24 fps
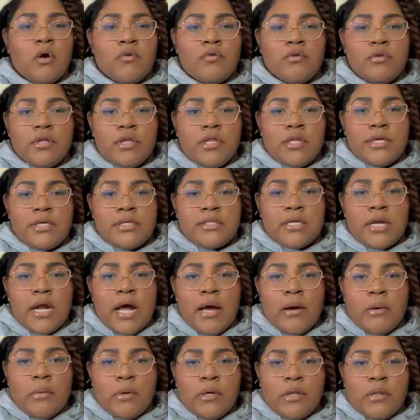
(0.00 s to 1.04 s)
through the things that
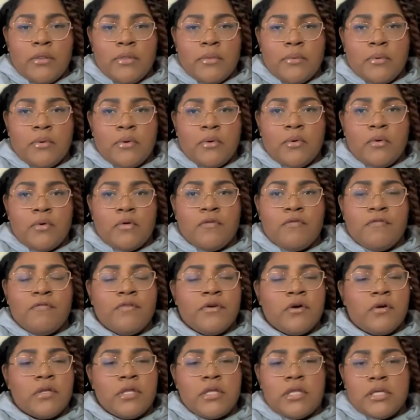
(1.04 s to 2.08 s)
I went through or
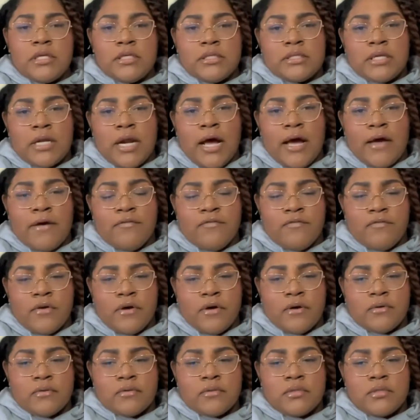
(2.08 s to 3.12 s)
feel the things that I
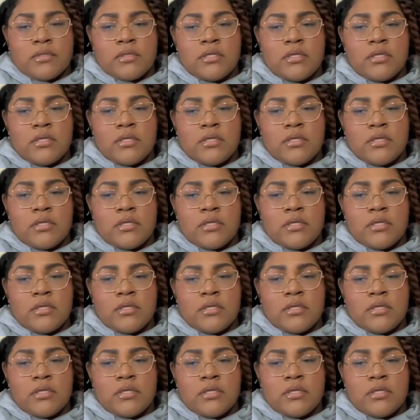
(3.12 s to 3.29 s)
felt,